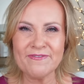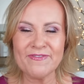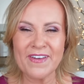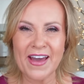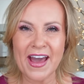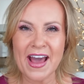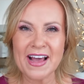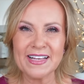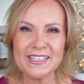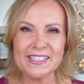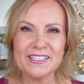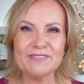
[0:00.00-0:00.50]

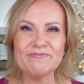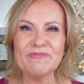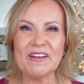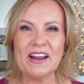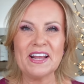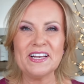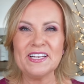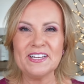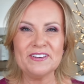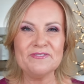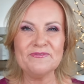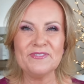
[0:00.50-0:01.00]
fast, but I
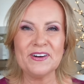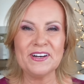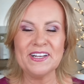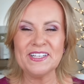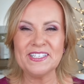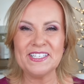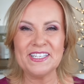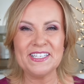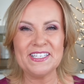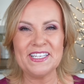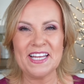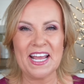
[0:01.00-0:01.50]
didn't want
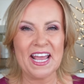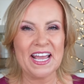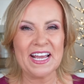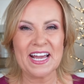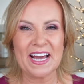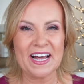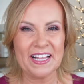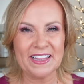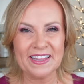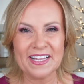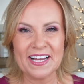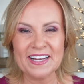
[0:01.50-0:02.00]
it to take
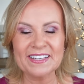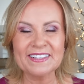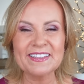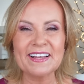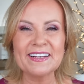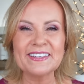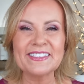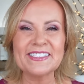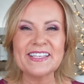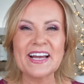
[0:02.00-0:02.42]
a long long